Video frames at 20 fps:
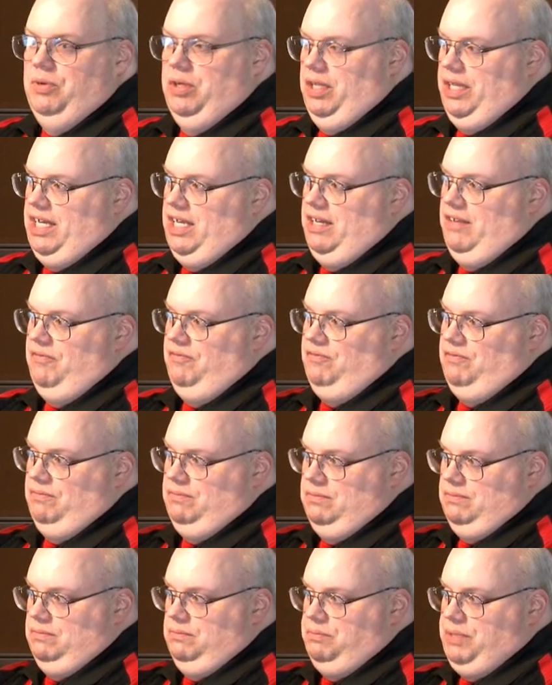will have
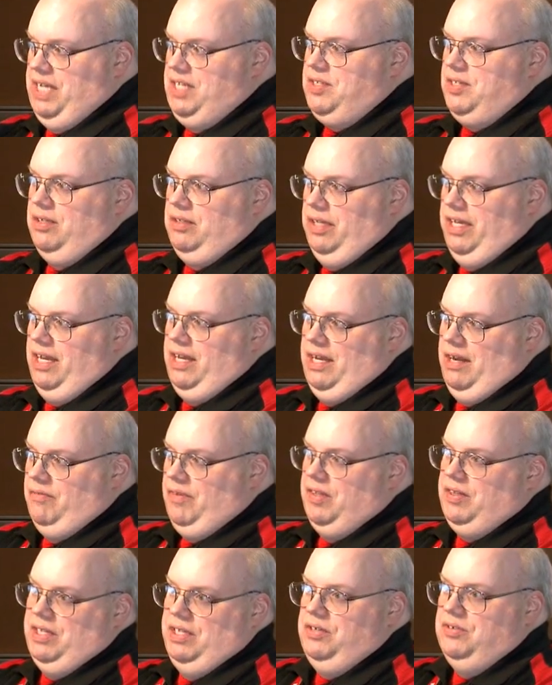basically
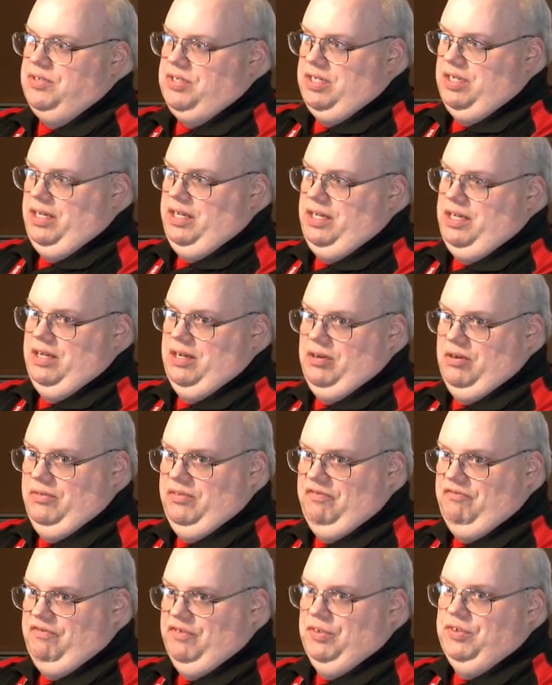everything you're seeing here,
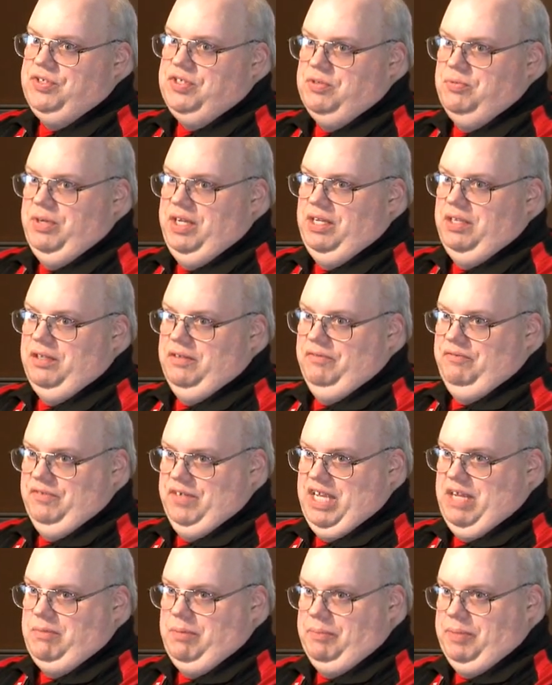the full suite
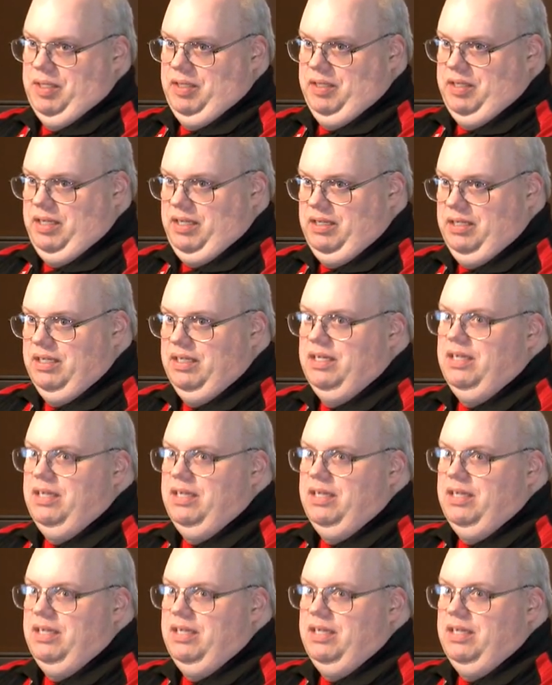of capability,